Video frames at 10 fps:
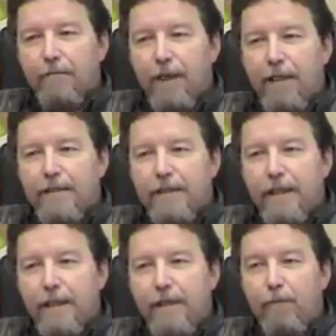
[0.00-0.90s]
But
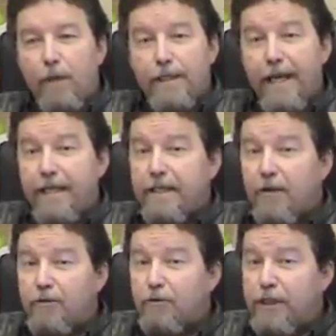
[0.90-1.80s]
if one takes
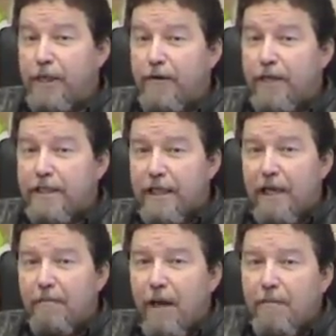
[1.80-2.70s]
those seriously,
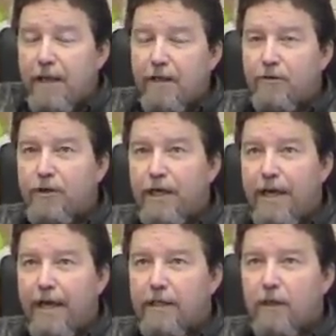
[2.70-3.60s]
it might be interesting
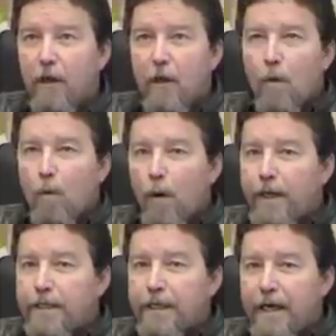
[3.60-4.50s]
to ask, what
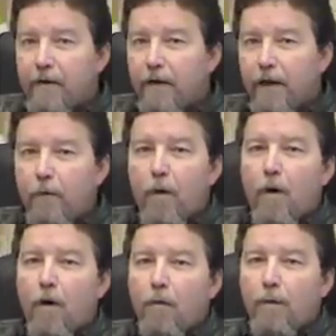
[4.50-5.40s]
is inherently
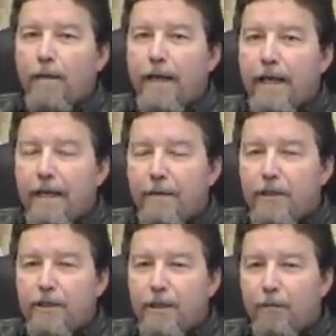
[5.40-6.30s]
wrong with making
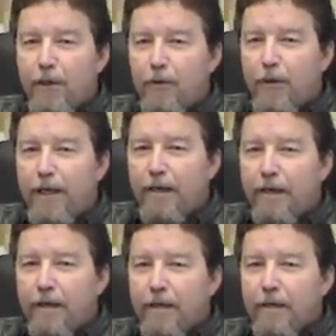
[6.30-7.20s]
images? And when you read
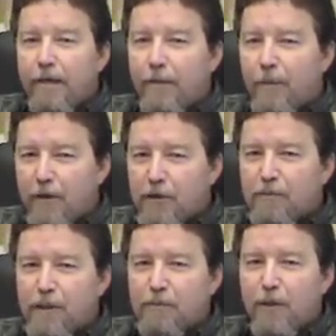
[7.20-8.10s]
Neil
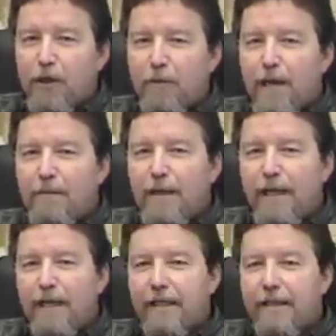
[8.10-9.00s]
Postman's book, you may
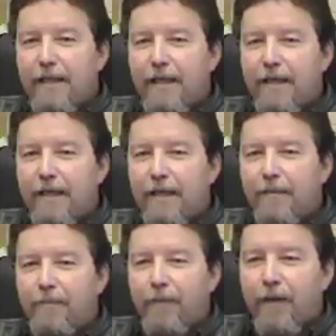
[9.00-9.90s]
begin to think
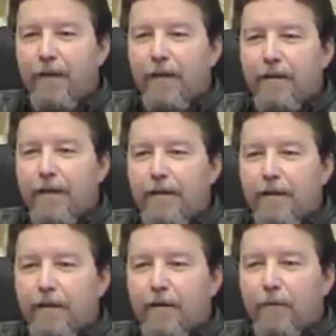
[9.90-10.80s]
that
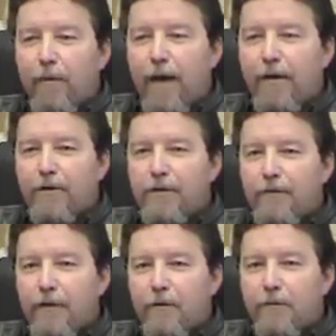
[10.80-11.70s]
the writers of
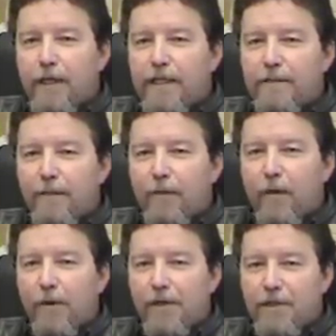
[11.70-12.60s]
the Old Testament were
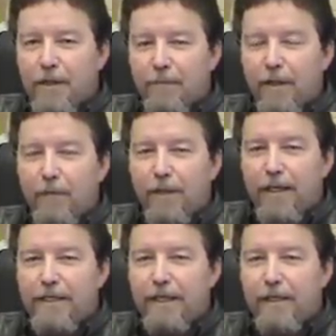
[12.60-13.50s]
onto something when
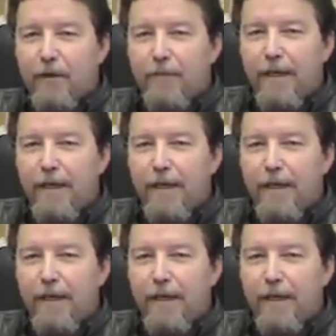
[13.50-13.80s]
they said, don't